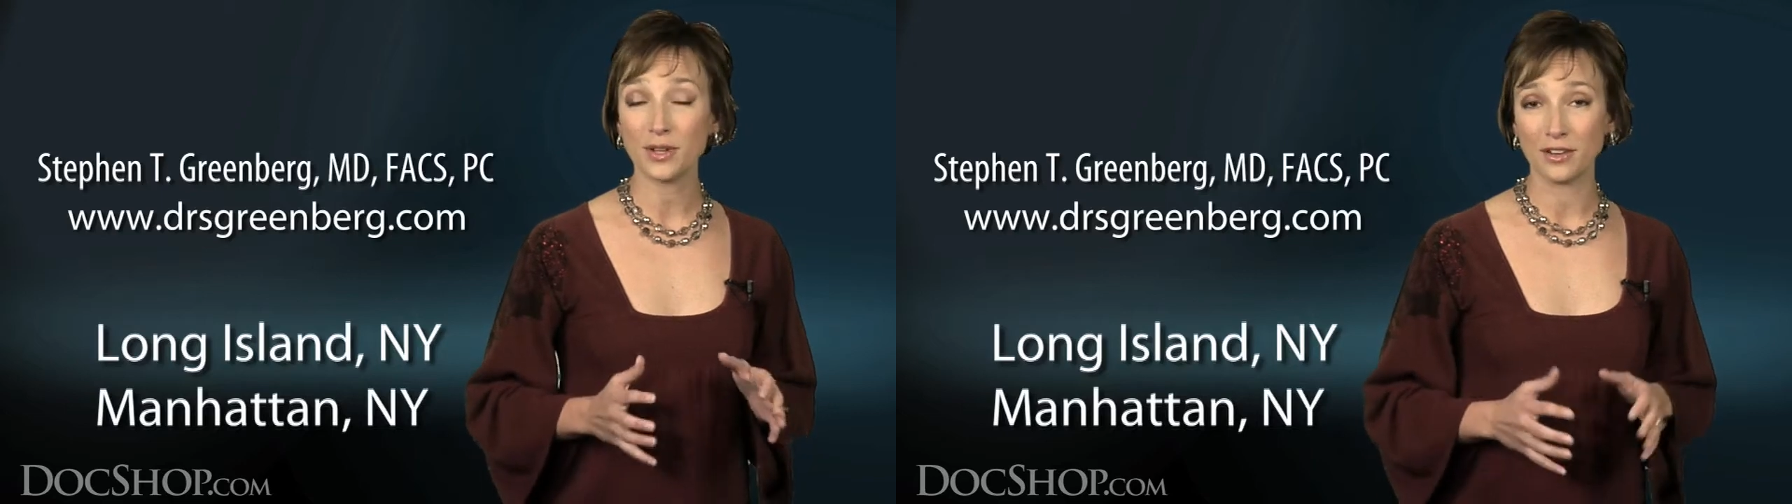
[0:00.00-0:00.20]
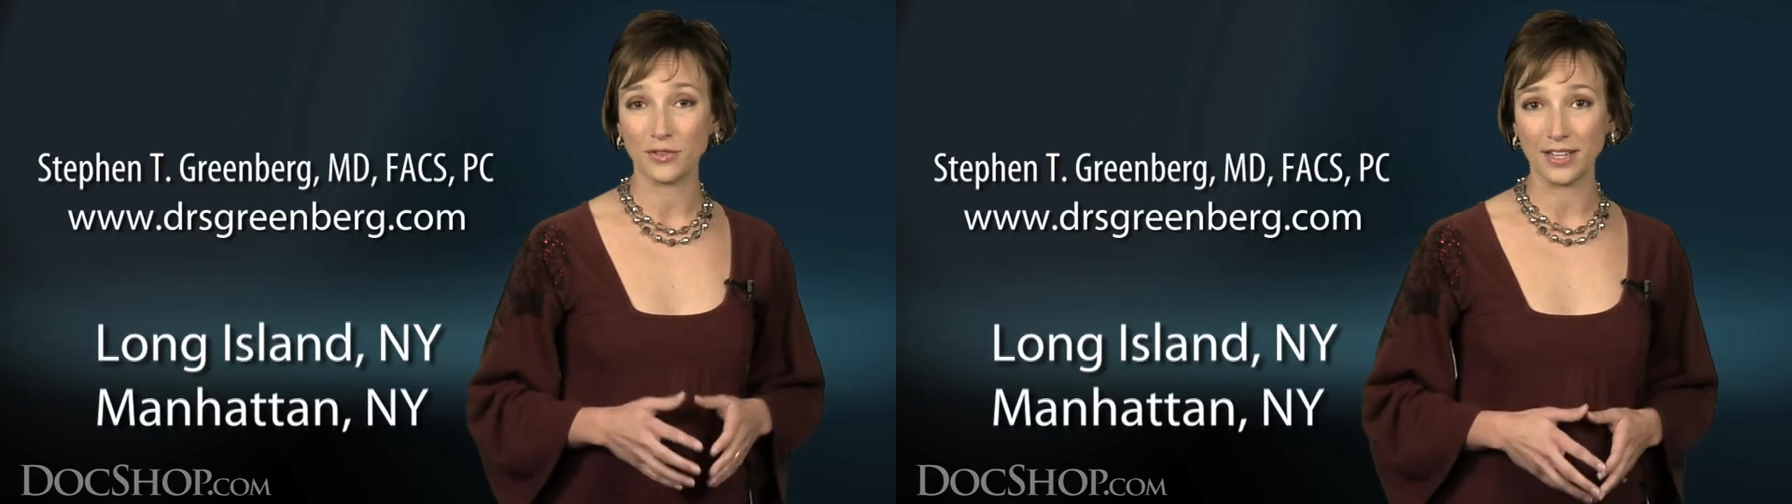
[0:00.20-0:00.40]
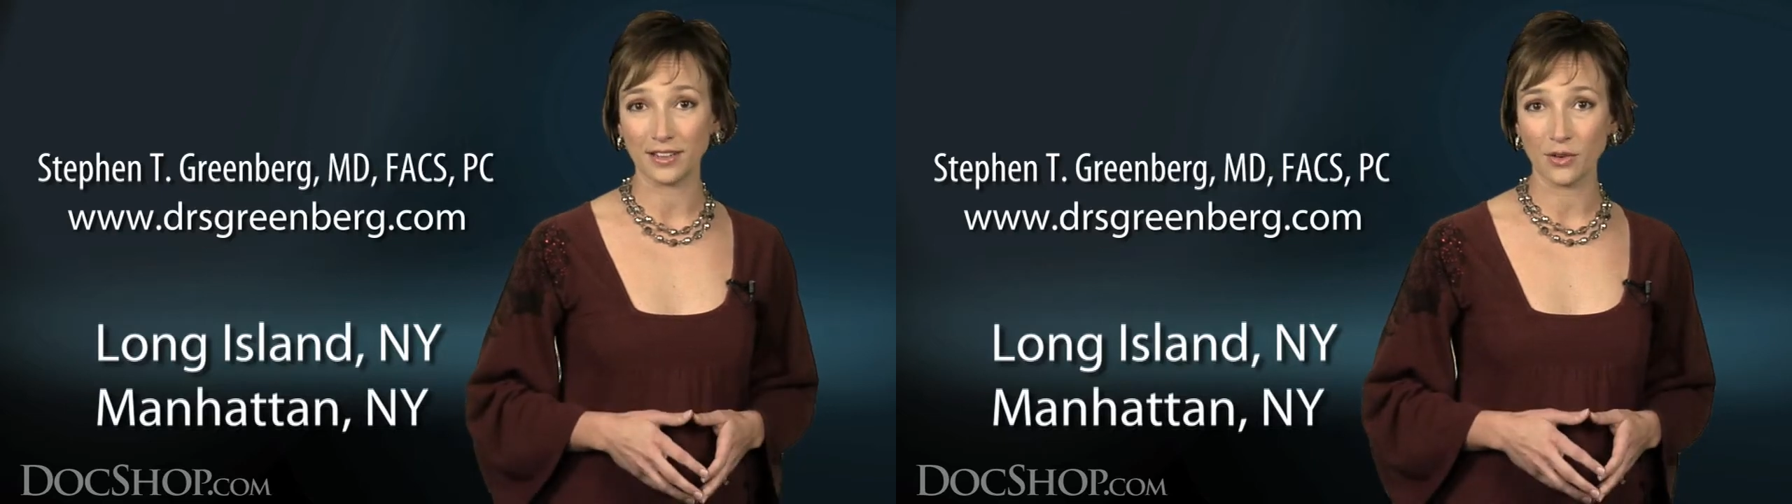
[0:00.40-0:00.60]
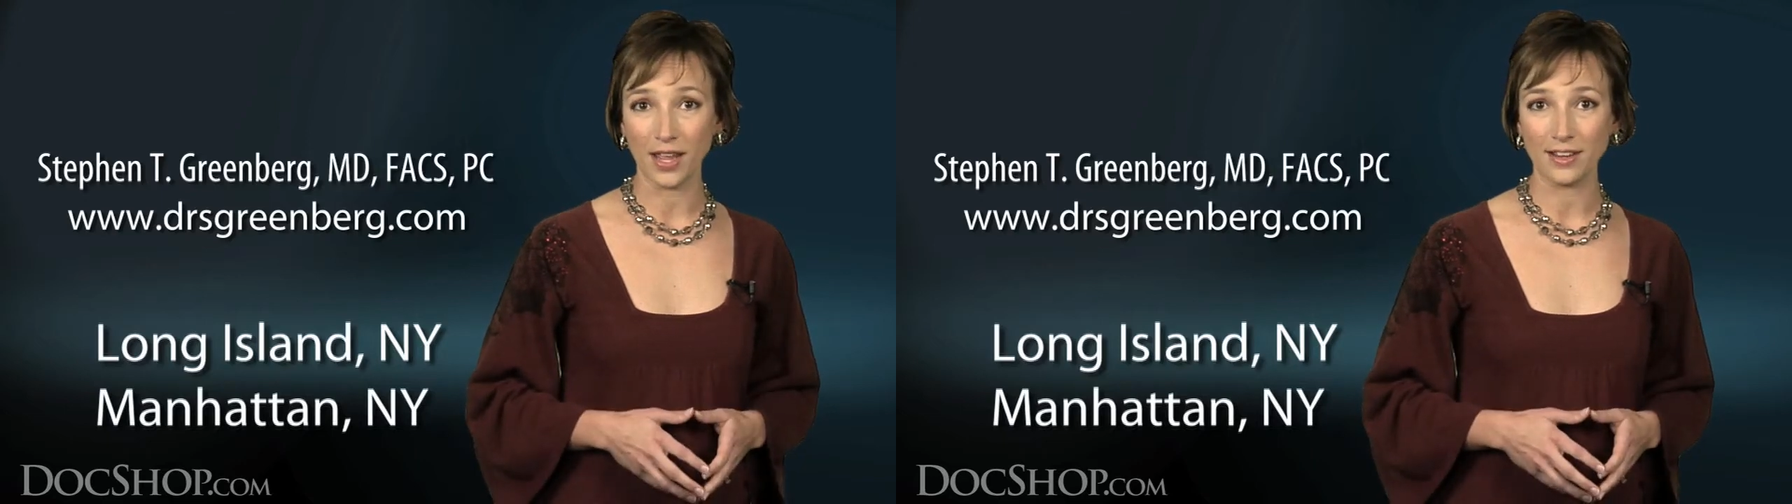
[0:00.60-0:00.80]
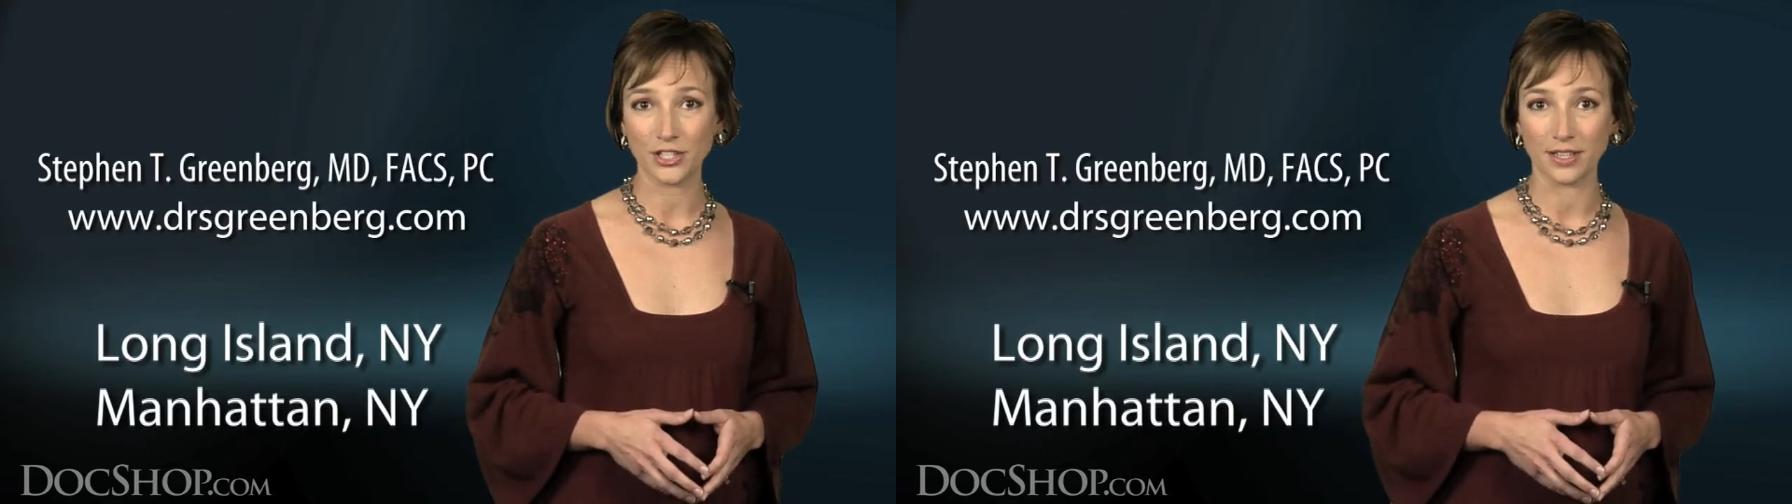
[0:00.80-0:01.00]
convenient
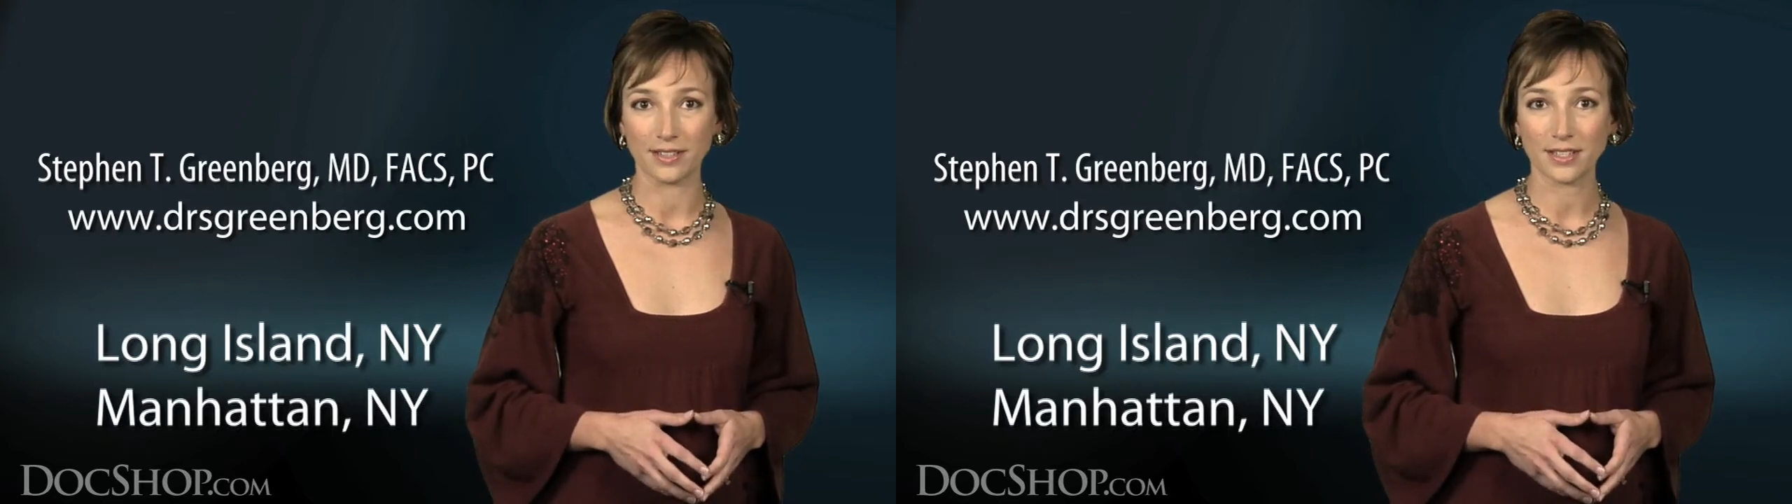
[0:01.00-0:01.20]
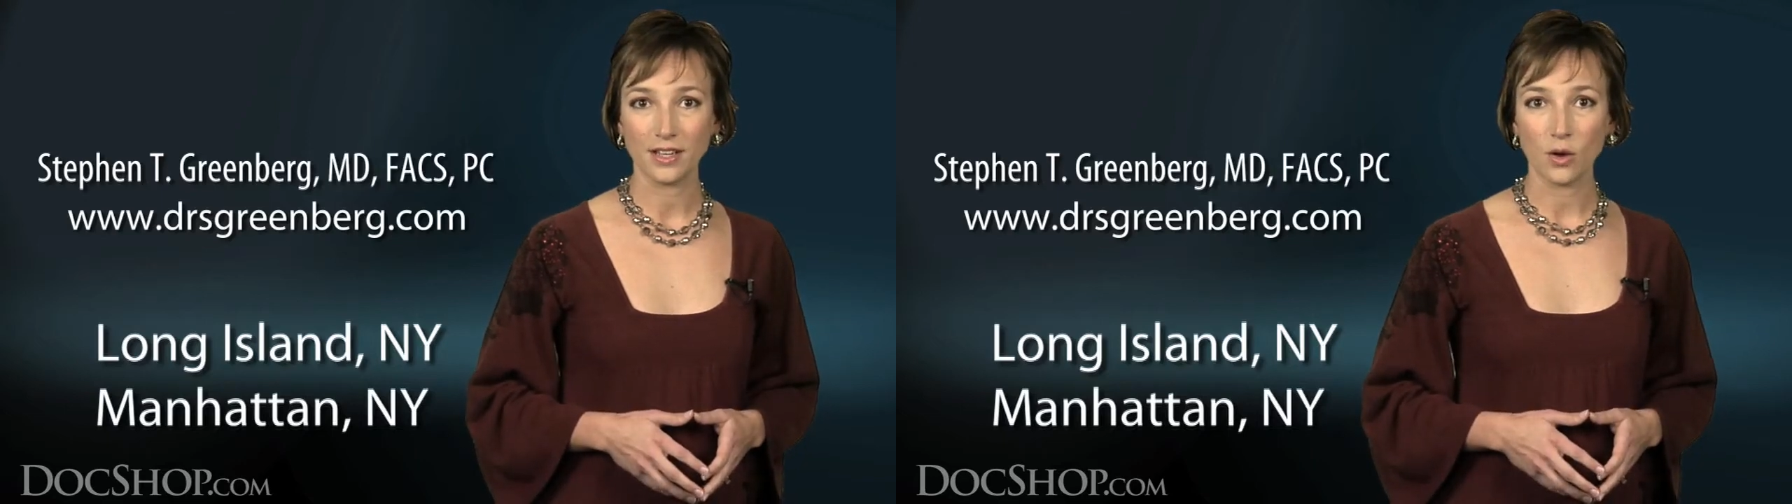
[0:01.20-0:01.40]
locations,